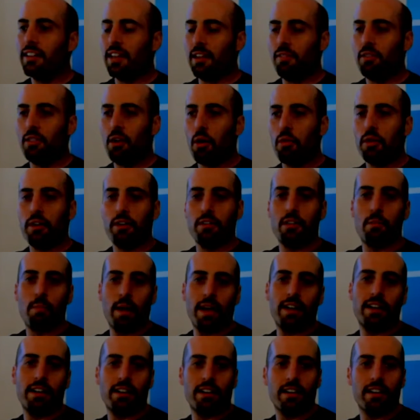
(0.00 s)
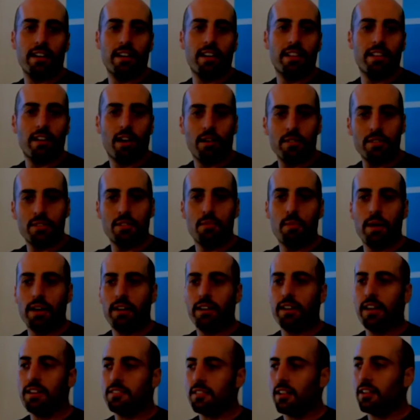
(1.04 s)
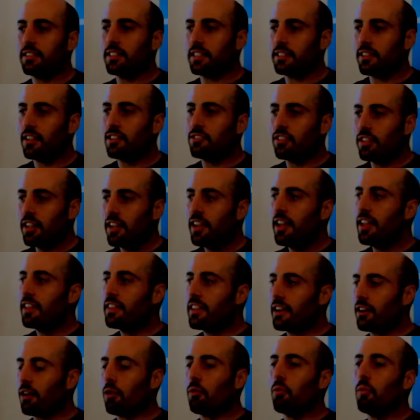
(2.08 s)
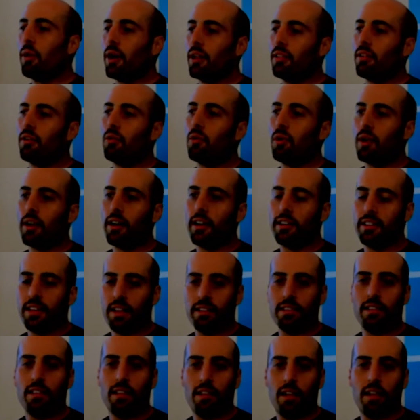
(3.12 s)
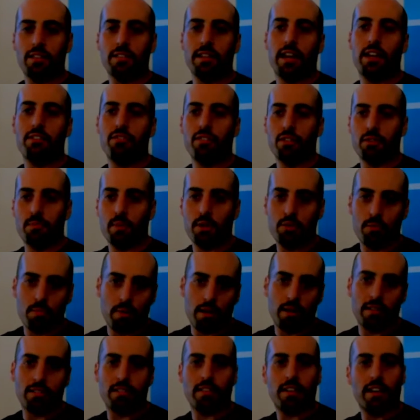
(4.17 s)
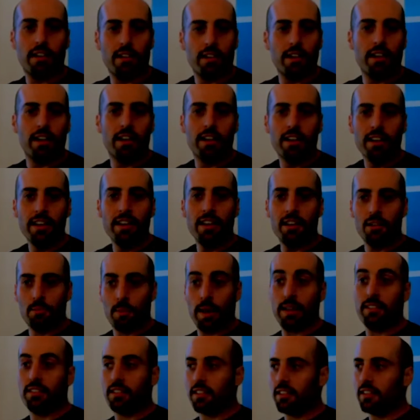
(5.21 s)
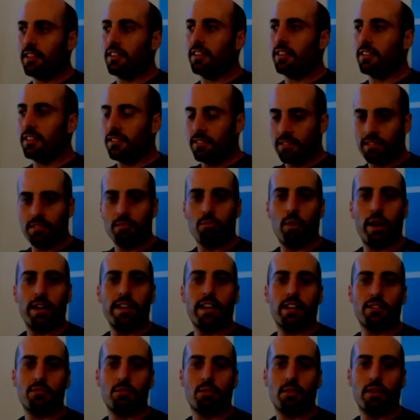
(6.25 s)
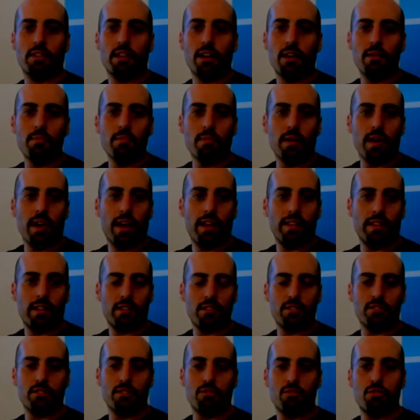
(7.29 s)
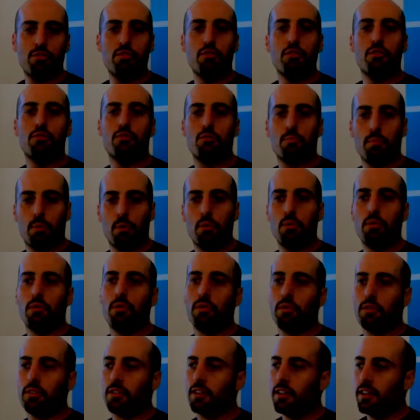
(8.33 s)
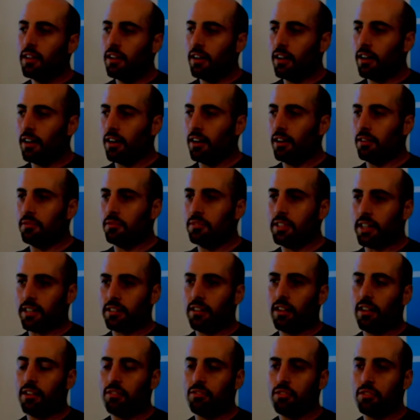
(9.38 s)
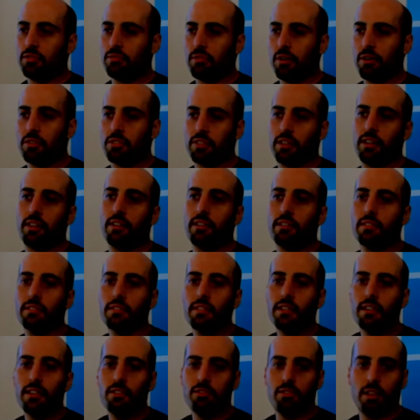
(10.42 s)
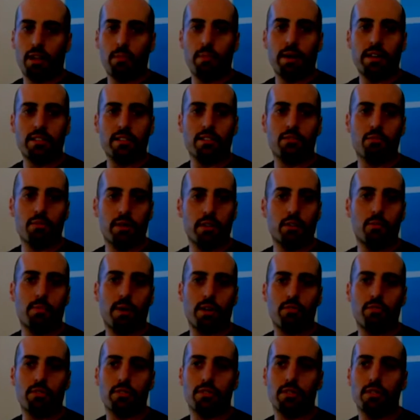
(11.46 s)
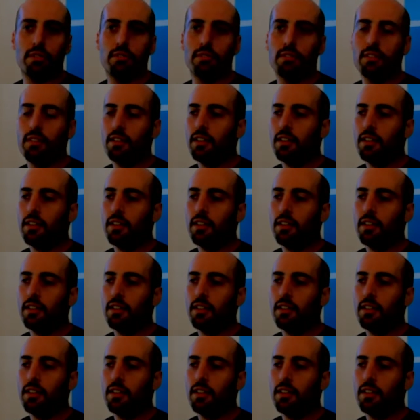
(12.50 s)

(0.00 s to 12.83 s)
Even though they're in the Bay Area, and obviously the Bay Area has a lot of technology, they are well aware that the Los Angeles metropolitan area is basically right next door to them, and that there's this huge pool of technology folks here. So that makes us really special too.